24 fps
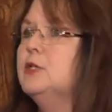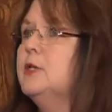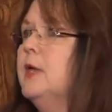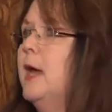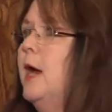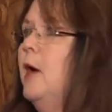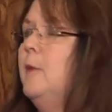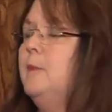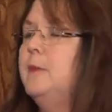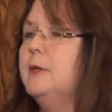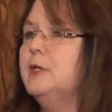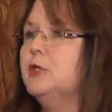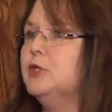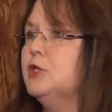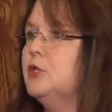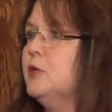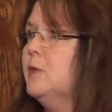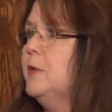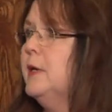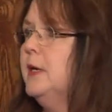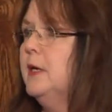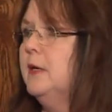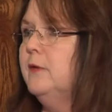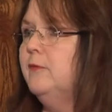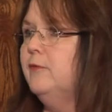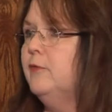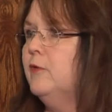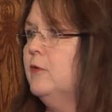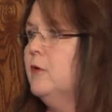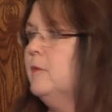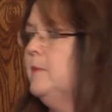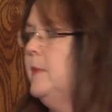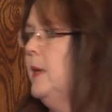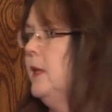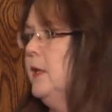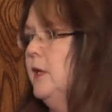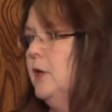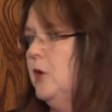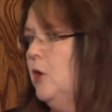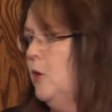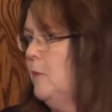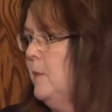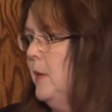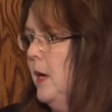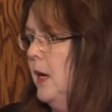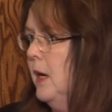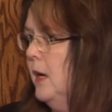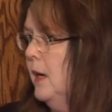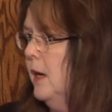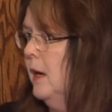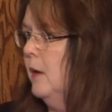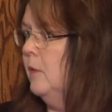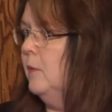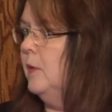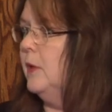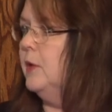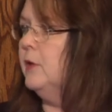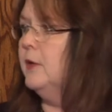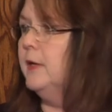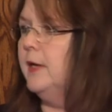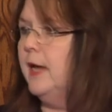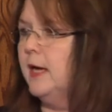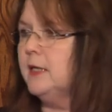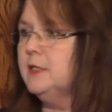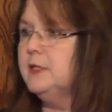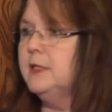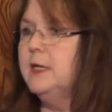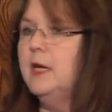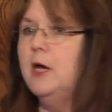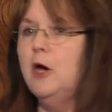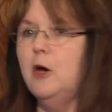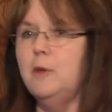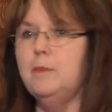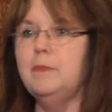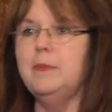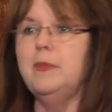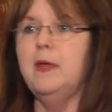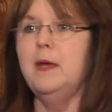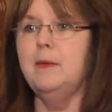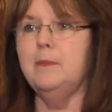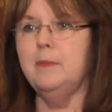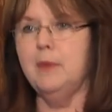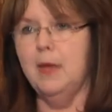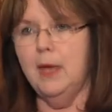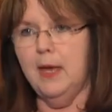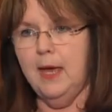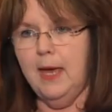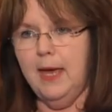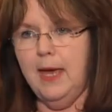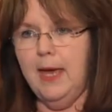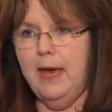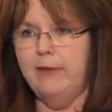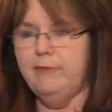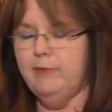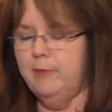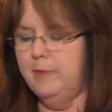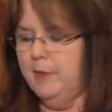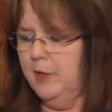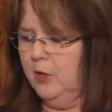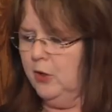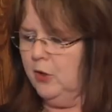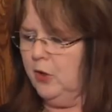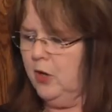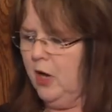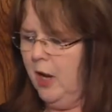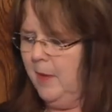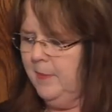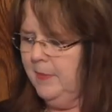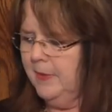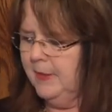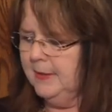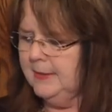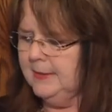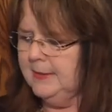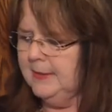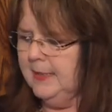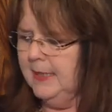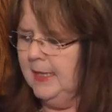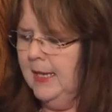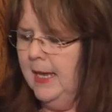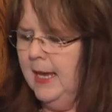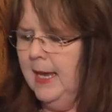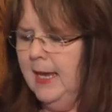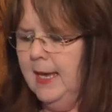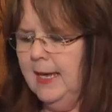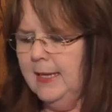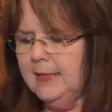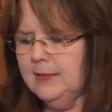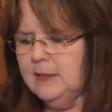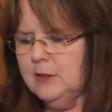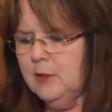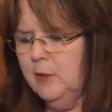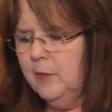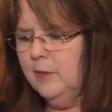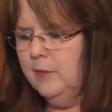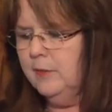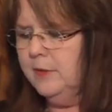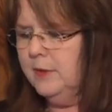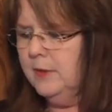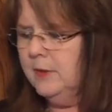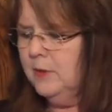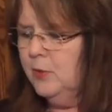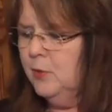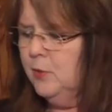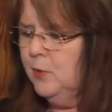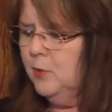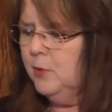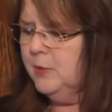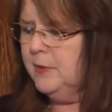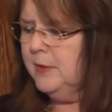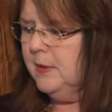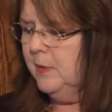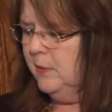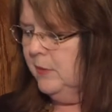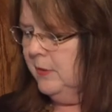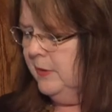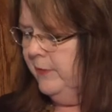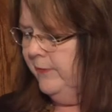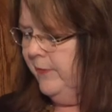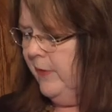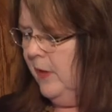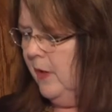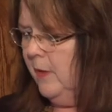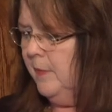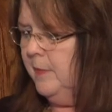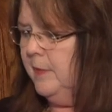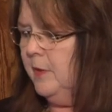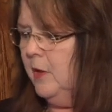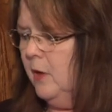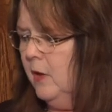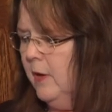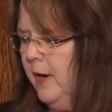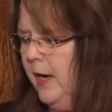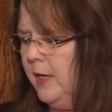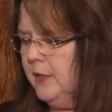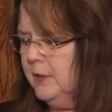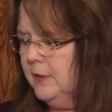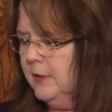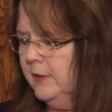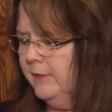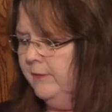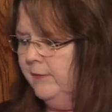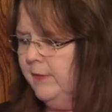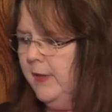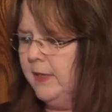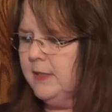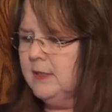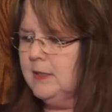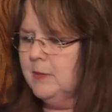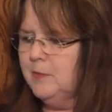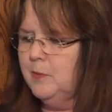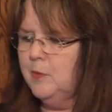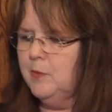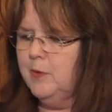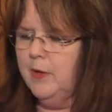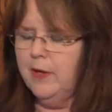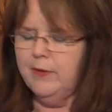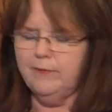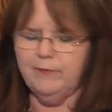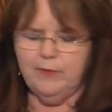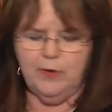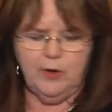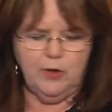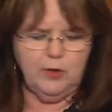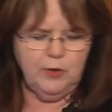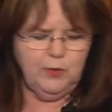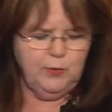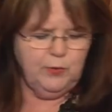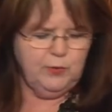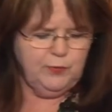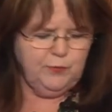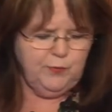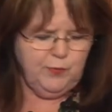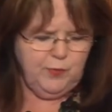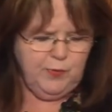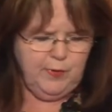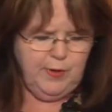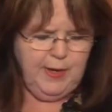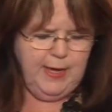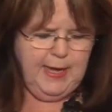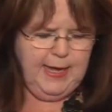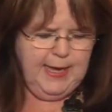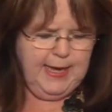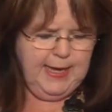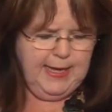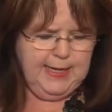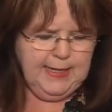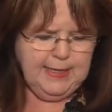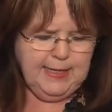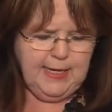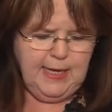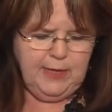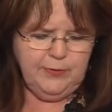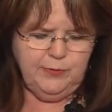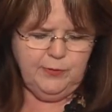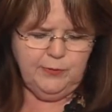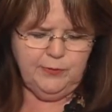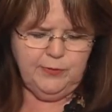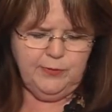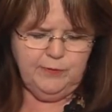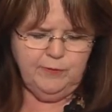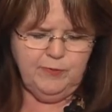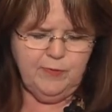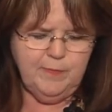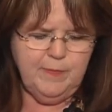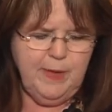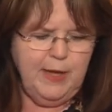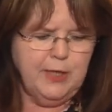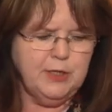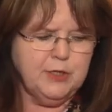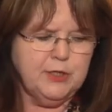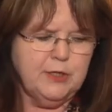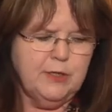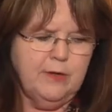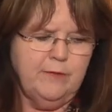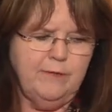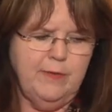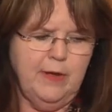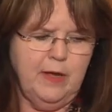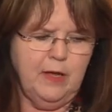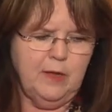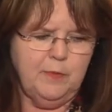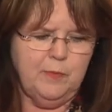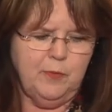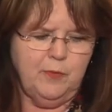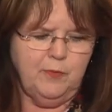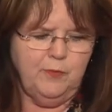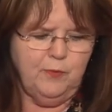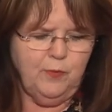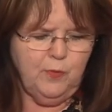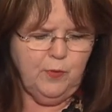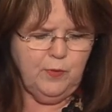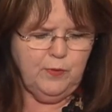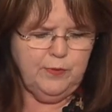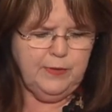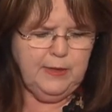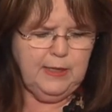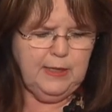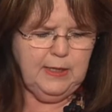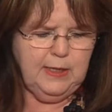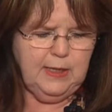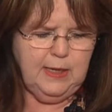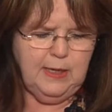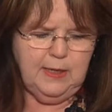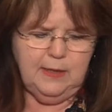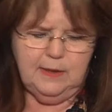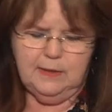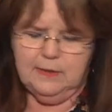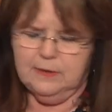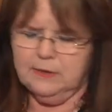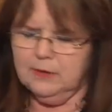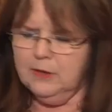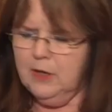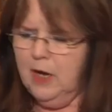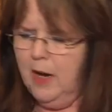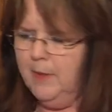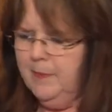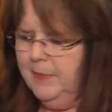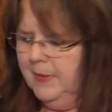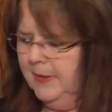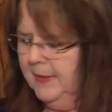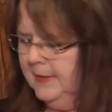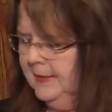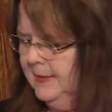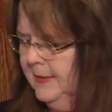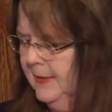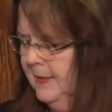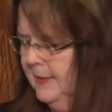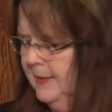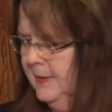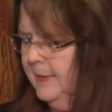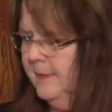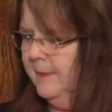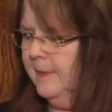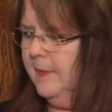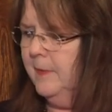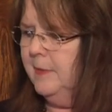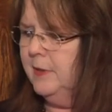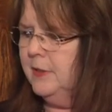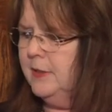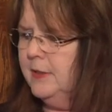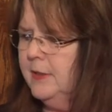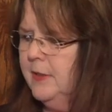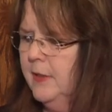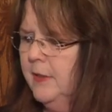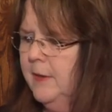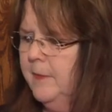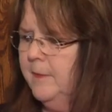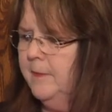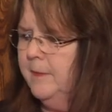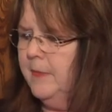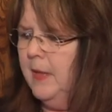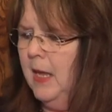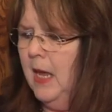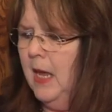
helping screen for melanoma. We could actually help them have a better competency. And so tools that were developed are actually flexible and very useful. And again, there's information available for the competencies, I should tell you,